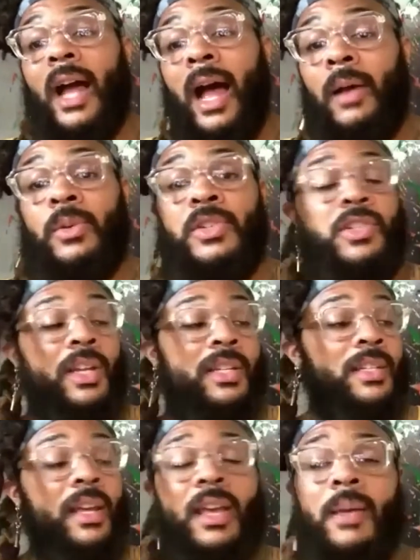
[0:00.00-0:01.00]
I was
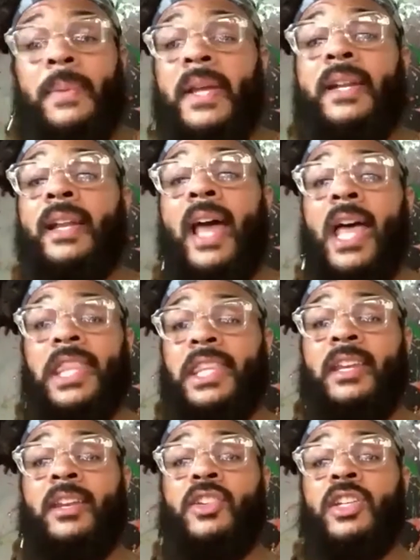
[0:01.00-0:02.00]
just being an
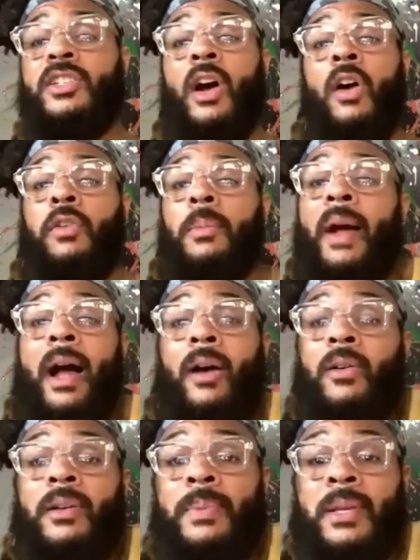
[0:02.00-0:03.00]
athlete and just
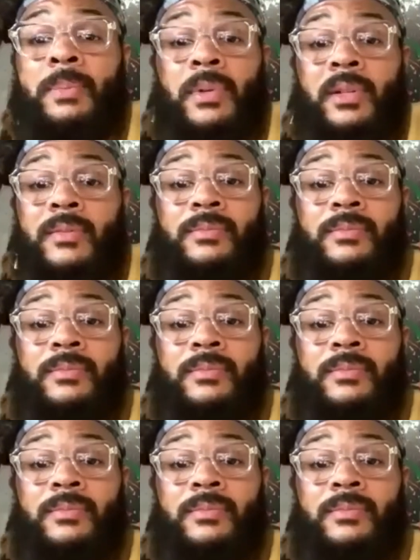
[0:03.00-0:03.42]
overpowering people,